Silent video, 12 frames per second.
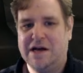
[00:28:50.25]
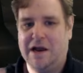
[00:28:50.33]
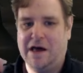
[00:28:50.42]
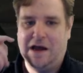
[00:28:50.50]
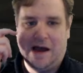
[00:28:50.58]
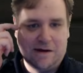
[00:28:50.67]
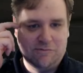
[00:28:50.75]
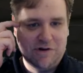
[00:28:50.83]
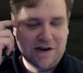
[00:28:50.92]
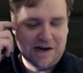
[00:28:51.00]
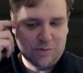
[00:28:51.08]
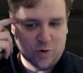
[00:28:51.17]
Like I
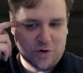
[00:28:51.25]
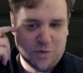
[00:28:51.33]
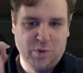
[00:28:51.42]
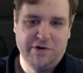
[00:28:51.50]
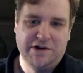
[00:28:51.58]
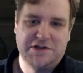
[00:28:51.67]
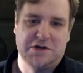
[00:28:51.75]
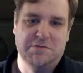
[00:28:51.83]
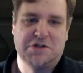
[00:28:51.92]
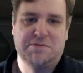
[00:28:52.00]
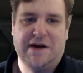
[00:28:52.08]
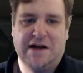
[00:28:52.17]
really wouldn't worry too
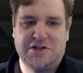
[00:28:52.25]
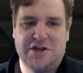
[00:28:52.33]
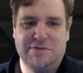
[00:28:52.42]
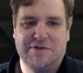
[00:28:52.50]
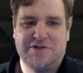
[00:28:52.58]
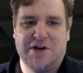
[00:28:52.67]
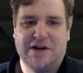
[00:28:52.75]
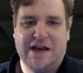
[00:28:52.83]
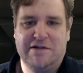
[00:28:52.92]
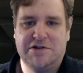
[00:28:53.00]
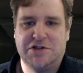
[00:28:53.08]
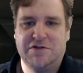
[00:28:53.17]
much about Tomb of
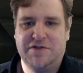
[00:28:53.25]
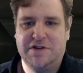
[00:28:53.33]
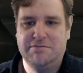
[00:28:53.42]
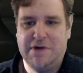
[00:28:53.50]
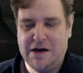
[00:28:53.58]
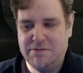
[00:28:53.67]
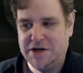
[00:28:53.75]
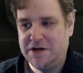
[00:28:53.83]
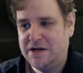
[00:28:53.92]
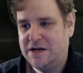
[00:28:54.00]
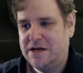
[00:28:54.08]
Sargeras stuff at the moment